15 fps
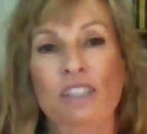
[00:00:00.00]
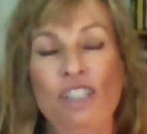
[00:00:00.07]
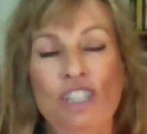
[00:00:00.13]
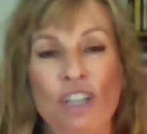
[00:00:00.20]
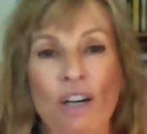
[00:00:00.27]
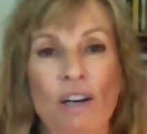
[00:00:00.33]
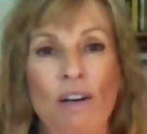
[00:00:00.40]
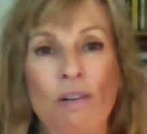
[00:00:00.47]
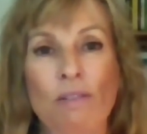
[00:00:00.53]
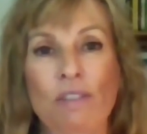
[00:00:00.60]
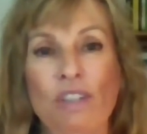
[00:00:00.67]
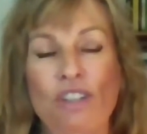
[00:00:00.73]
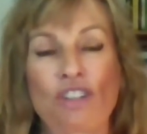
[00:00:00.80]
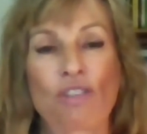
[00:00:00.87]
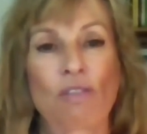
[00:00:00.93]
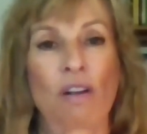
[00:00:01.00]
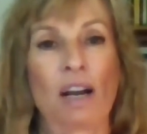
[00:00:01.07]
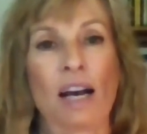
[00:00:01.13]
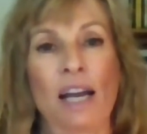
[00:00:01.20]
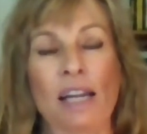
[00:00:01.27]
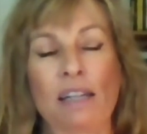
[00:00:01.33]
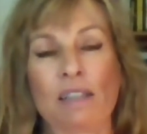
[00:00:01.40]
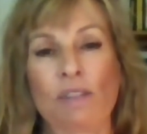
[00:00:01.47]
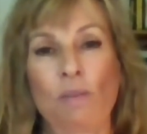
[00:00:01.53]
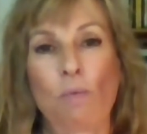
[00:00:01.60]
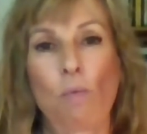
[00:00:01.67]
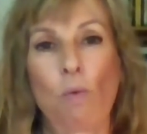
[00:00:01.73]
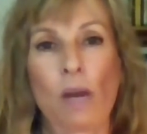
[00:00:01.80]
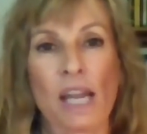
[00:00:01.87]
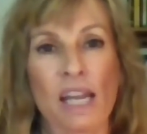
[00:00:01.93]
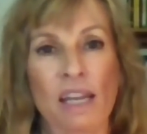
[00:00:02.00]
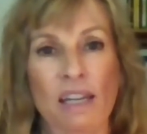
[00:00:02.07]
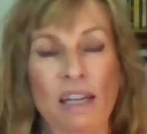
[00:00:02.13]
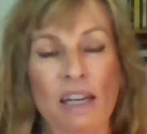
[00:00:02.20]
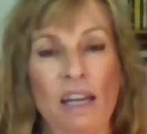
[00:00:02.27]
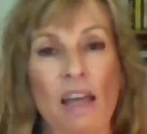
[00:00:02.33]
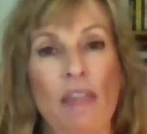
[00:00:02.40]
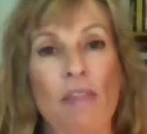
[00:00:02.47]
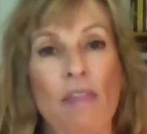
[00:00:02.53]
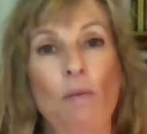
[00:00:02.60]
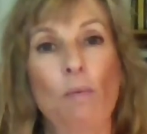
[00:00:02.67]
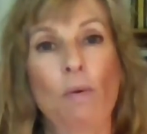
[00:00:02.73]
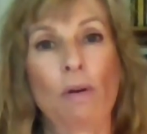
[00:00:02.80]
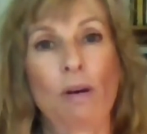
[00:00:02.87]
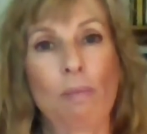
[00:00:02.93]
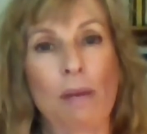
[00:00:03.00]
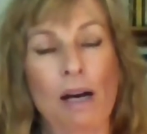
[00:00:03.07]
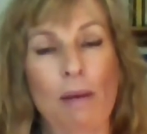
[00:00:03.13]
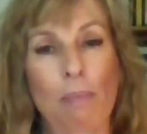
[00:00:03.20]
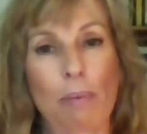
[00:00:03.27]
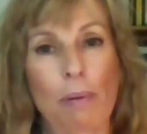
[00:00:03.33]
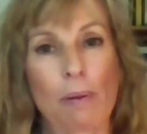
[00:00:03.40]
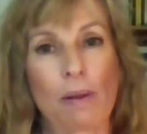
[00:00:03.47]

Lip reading: don't try to win the warm-up.